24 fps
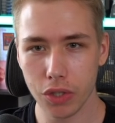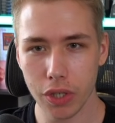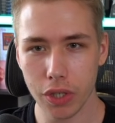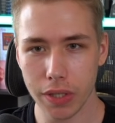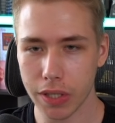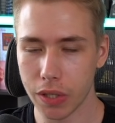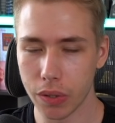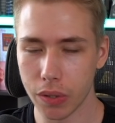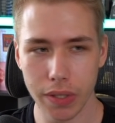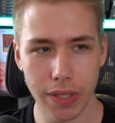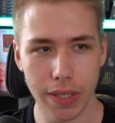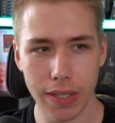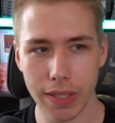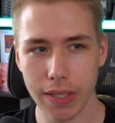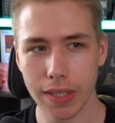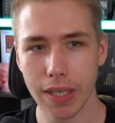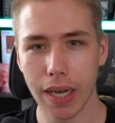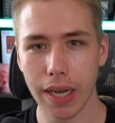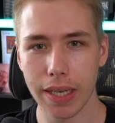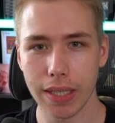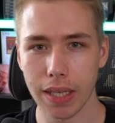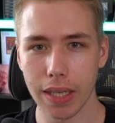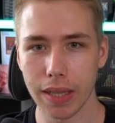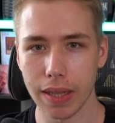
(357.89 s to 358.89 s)
just use this
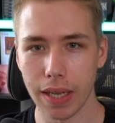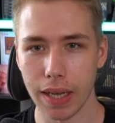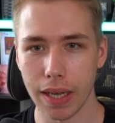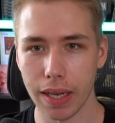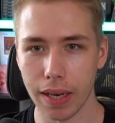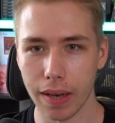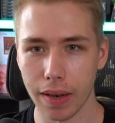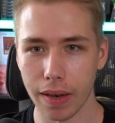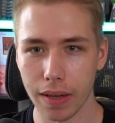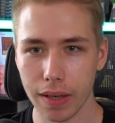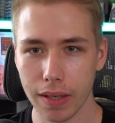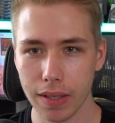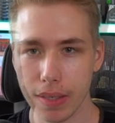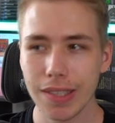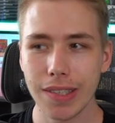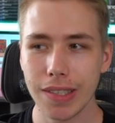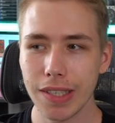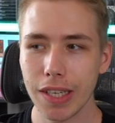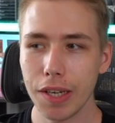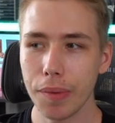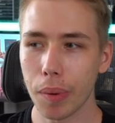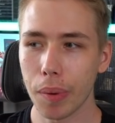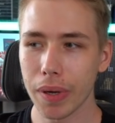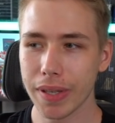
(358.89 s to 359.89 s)
site and then
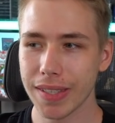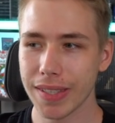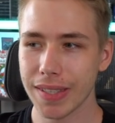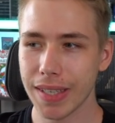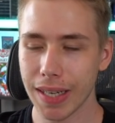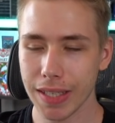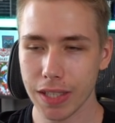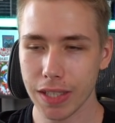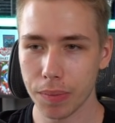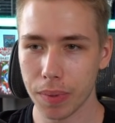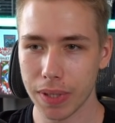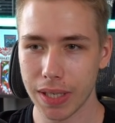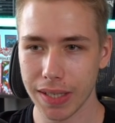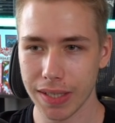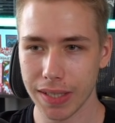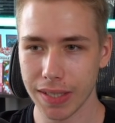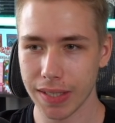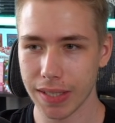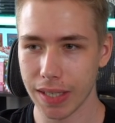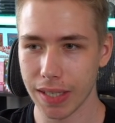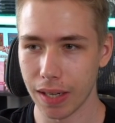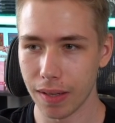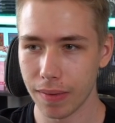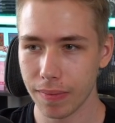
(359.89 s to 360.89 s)
see what sells and what doesn't
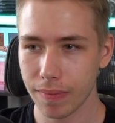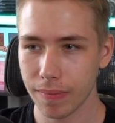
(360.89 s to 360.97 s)
sell.